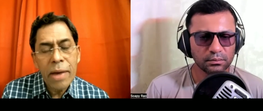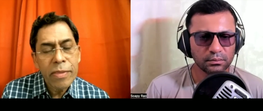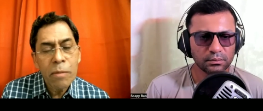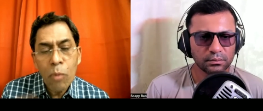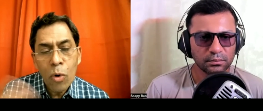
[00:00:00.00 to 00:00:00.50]

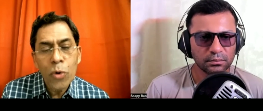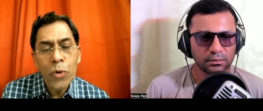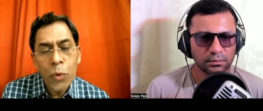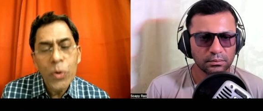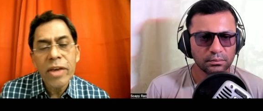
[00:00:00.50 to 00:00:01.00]
Speaker 1: by the more
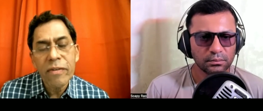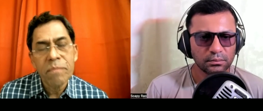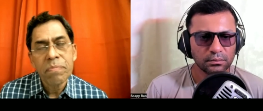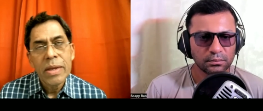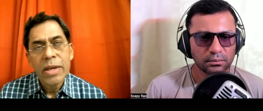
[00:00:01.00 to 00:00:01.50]
you
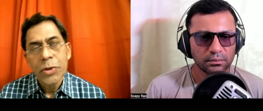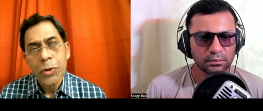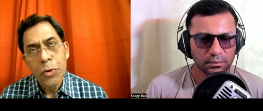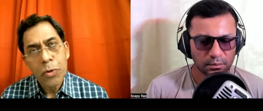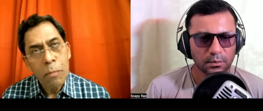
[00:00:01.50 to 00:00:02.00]
give.
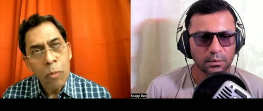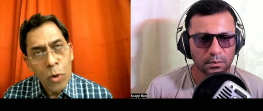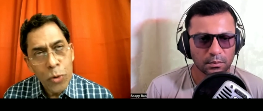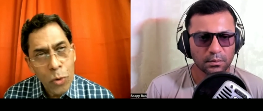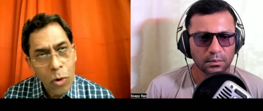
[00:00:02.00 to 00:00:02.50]
You know, the
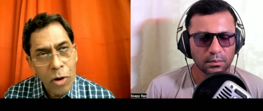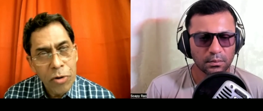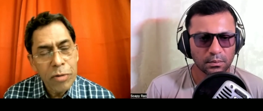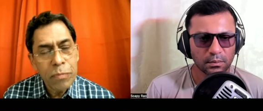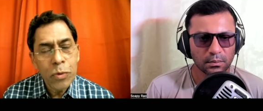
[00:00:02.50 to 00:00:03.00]
more you
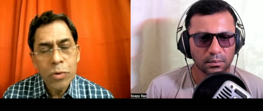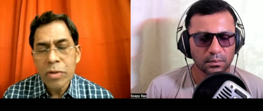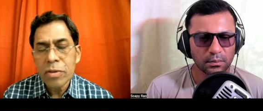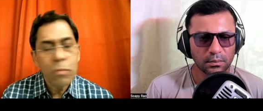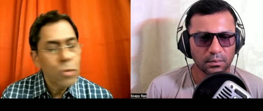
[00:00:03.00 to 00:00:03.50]
contribute
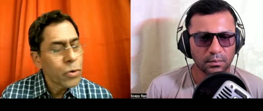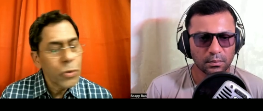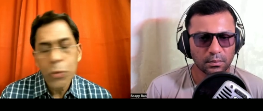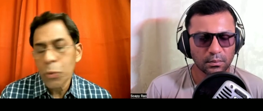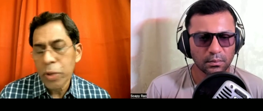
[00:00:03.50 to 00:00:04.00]
is the more
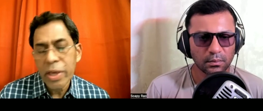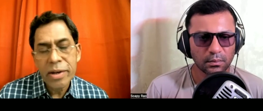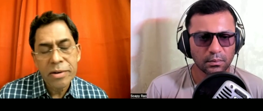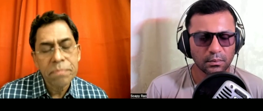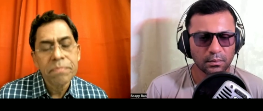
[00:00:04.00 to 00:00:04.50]
you
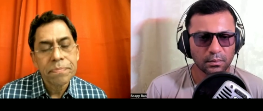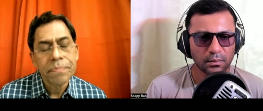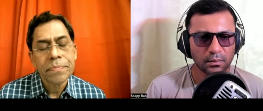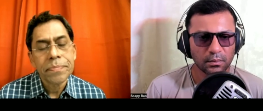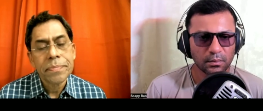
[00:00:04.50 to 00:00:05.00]
get.
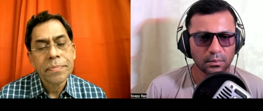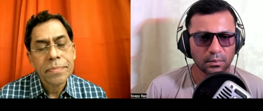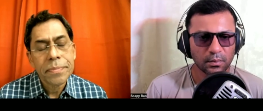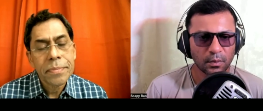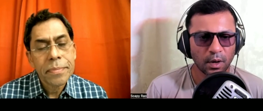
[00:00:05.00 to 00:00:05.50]

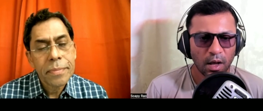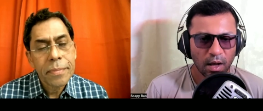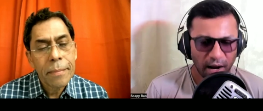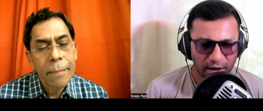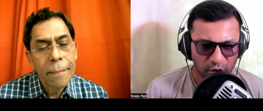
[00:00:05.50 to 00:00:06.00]

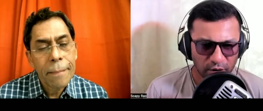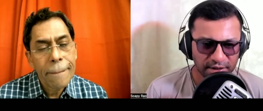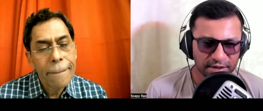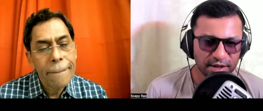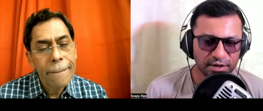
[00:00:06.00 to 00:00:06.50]
Speaker 2: And you know,
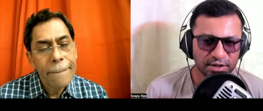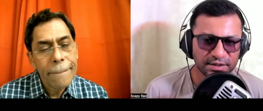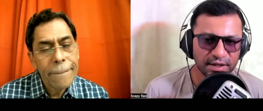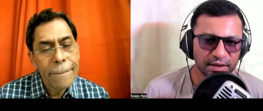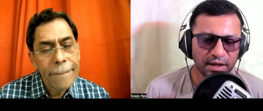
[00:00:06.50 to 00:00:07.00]
that's an
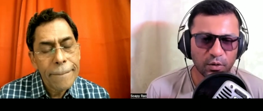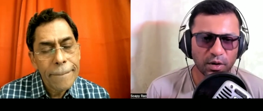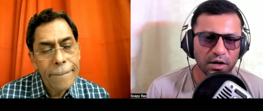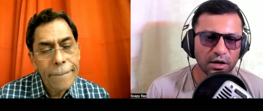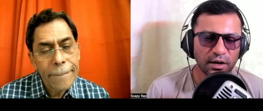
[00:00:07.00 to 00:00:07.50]
interesting thing
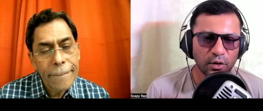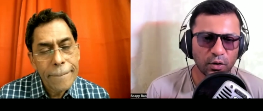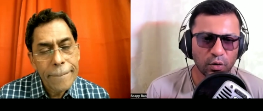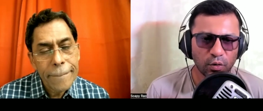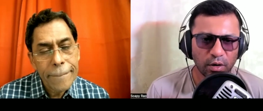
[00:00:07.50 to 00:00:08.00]
when, you
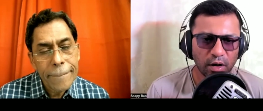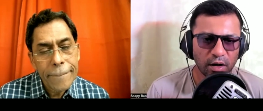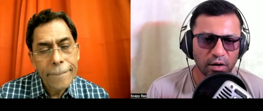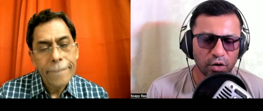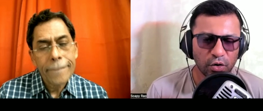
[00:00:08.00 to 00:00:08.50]
know,
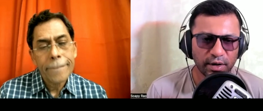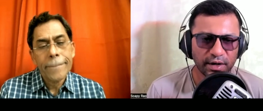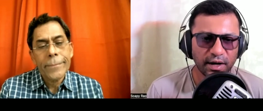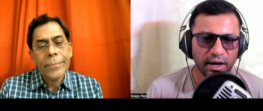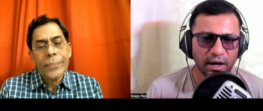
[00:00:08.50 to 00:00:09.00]
uh, you look
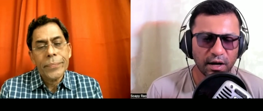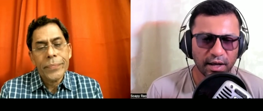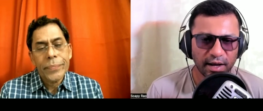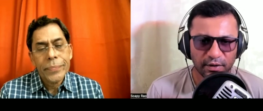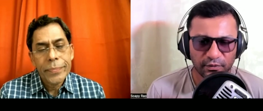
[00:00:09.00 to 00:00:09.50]
at, uh,
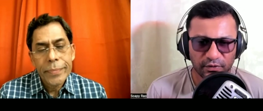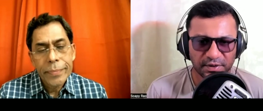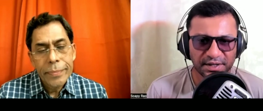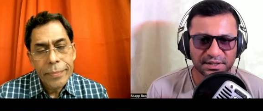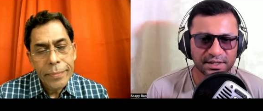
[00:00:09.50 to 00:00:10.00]
again, the
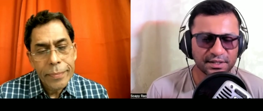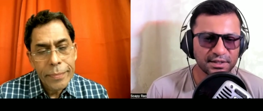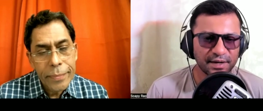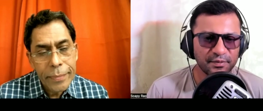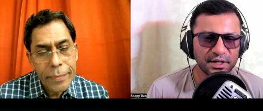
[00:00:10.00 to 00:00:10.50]
50s,
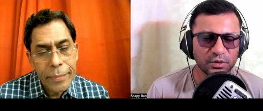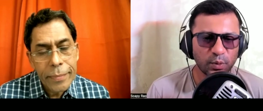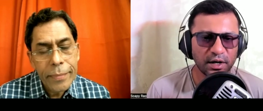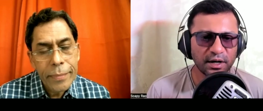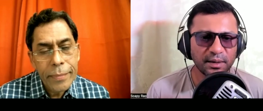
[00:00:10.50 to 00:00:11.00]
60s, 70s,
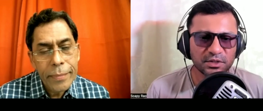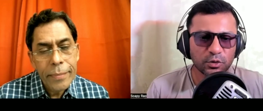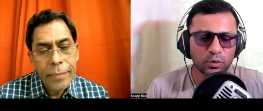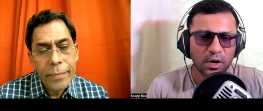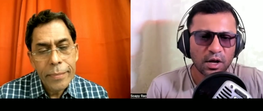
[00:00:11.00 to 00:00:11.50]
when it comes
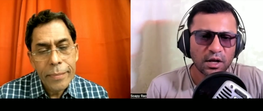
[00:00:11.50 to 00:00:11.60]
to